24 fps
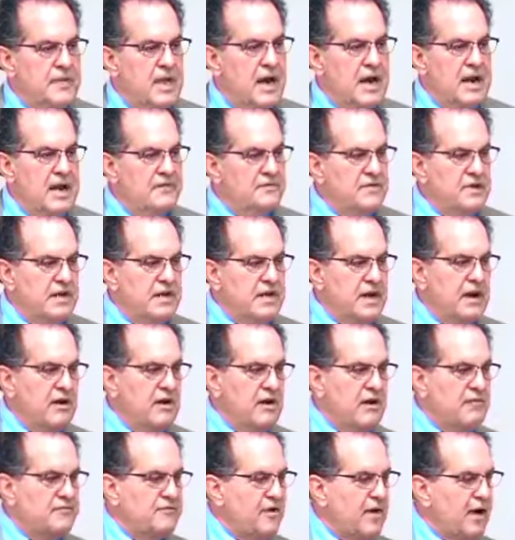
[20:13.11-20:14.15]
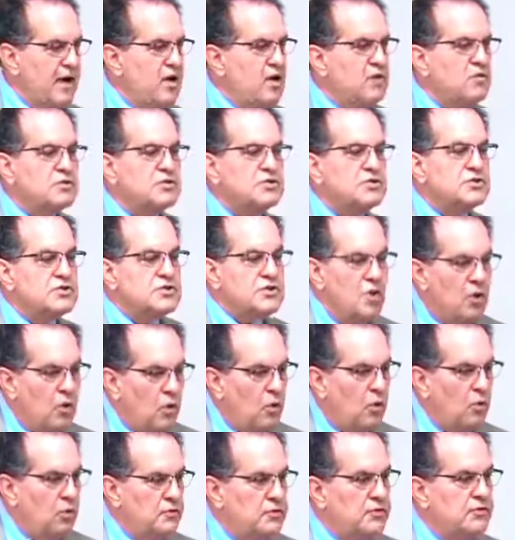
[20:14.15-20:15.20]
not even caring for our own
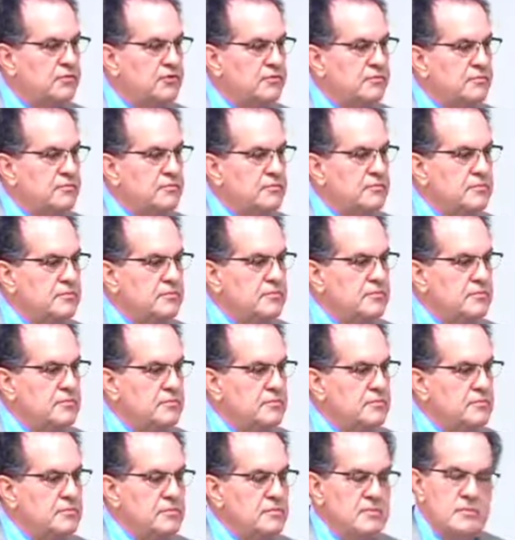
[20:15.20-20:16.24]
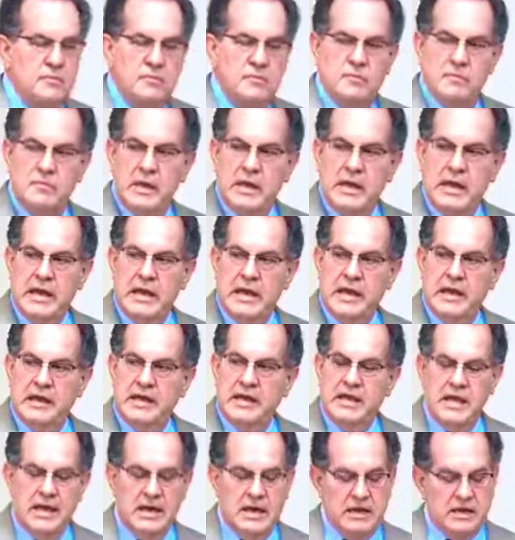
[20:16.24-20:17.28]
souls, and in
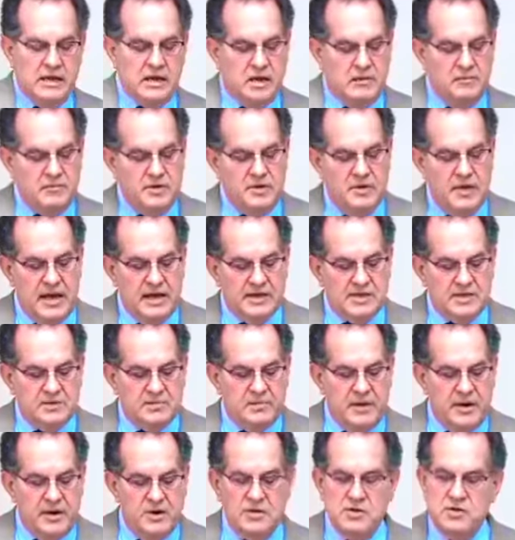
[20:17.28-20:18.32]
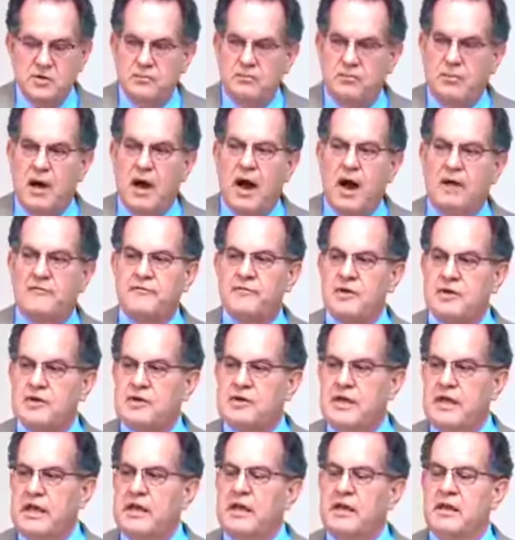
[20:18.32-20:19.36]
the end come to that spiritual
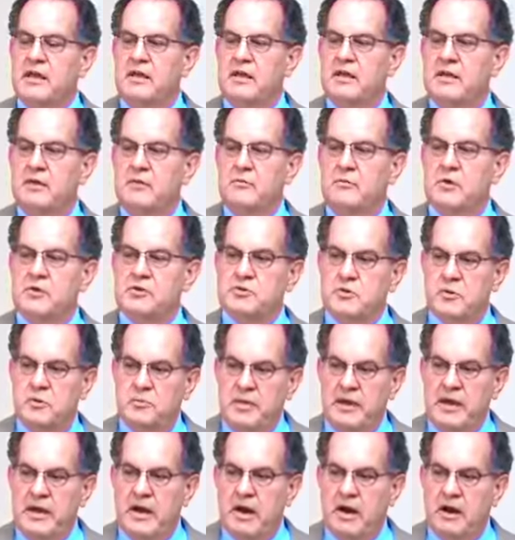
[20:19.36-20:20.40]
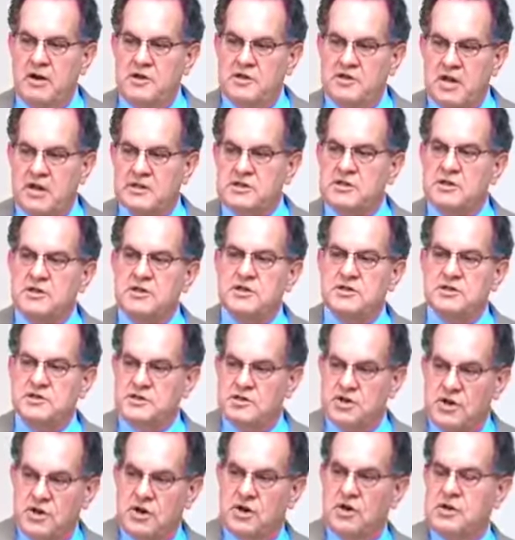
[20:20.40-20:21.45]
poverty which would be our just
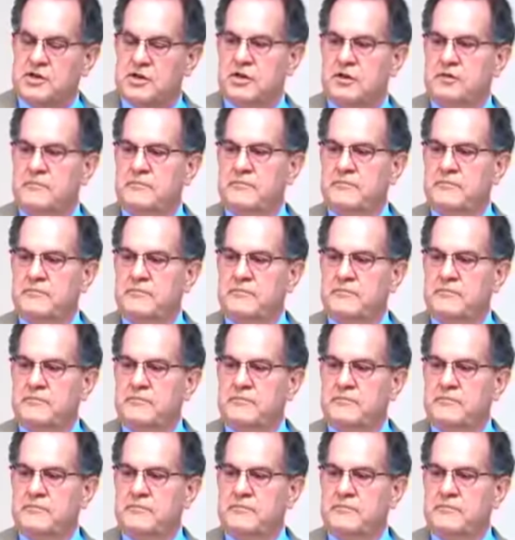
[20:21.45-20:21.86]
desert,